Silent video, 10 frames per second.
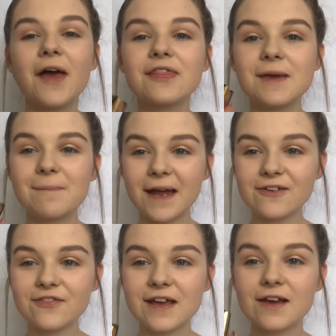
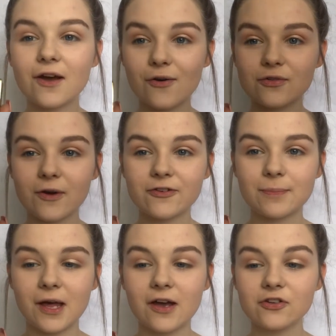Benefit Gold Rush
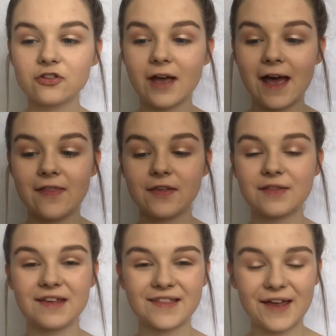blush, and
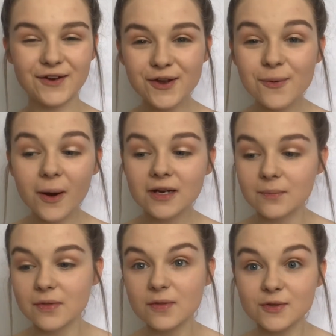this is their new one.
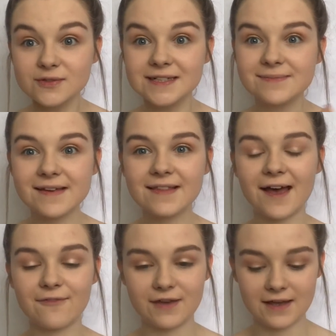I'm so happy to
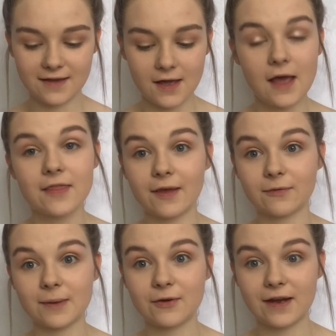have it. That
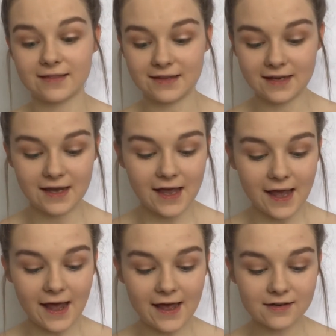was a bit crazy.
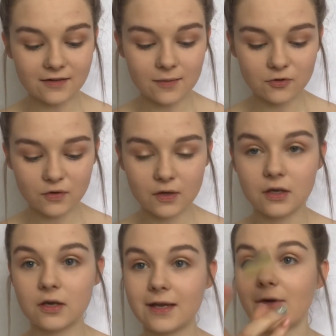And I'm just
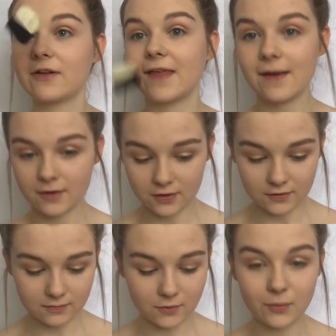gonna get rid of that because
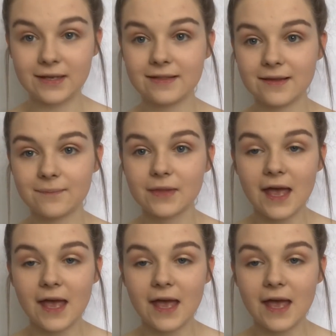no one needs it.